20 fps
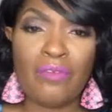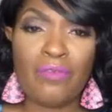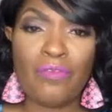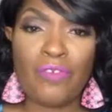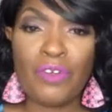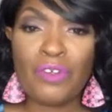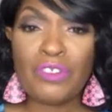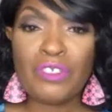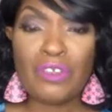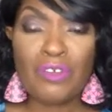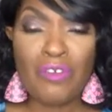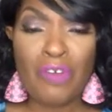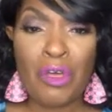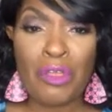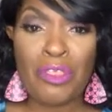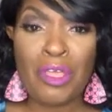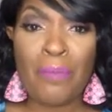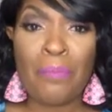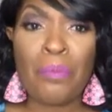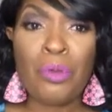first of all,
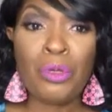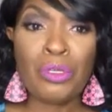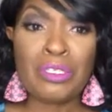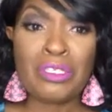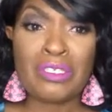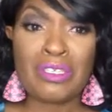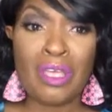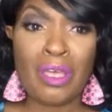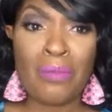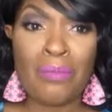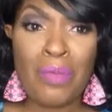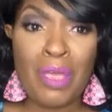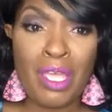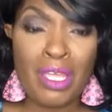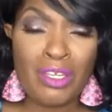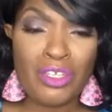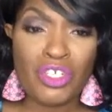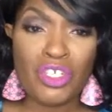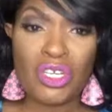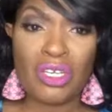that puts a
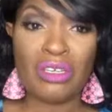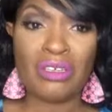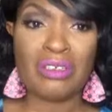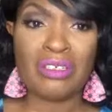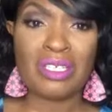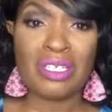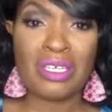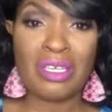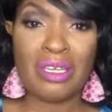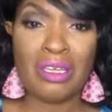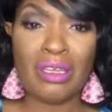patient